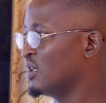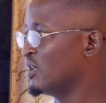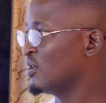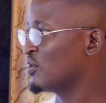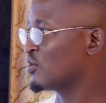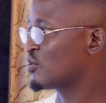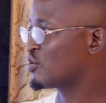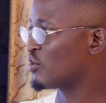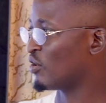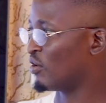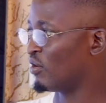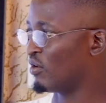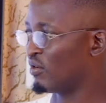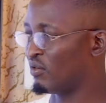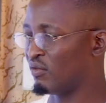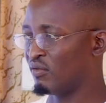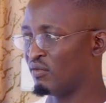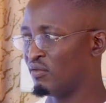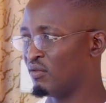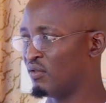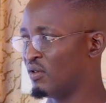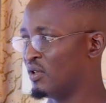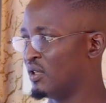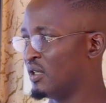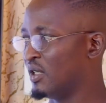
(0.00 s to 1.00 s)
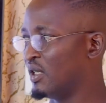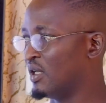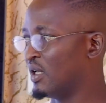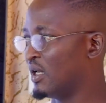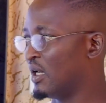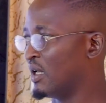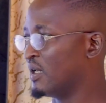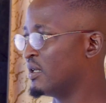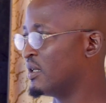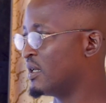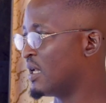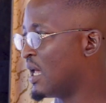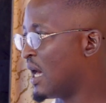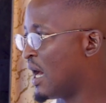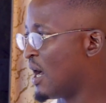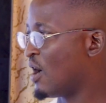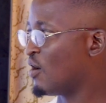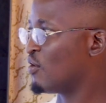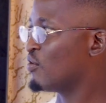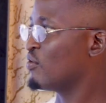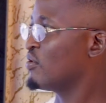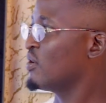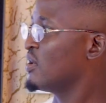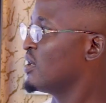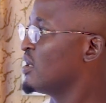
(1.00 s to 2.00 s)
So
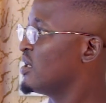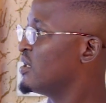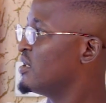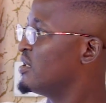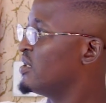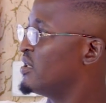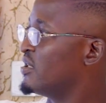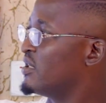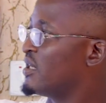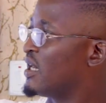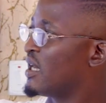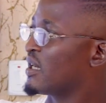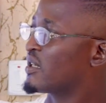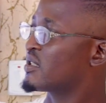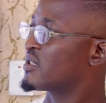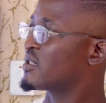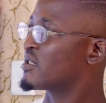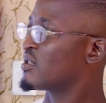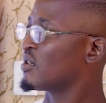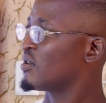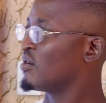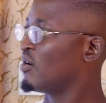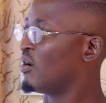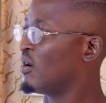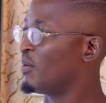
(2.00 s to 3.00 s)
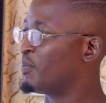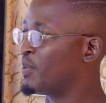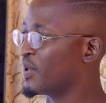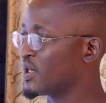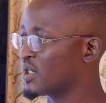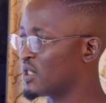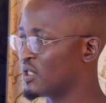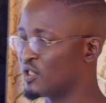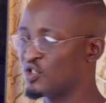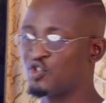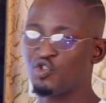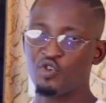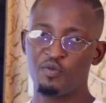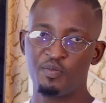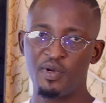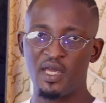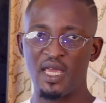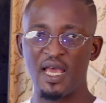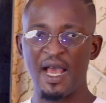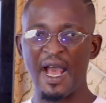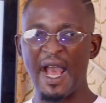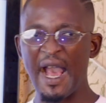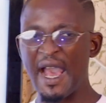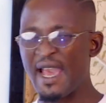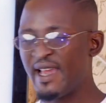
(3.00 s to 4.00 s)
now the next opposite should be
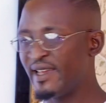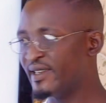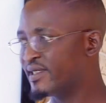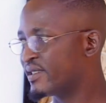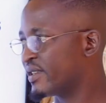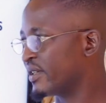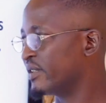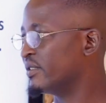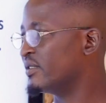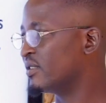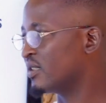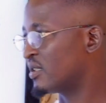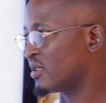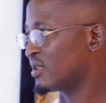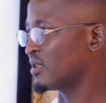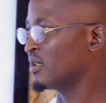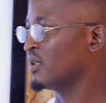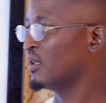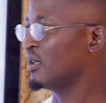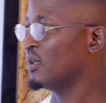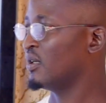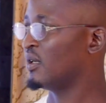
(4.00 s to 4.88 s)
heightened.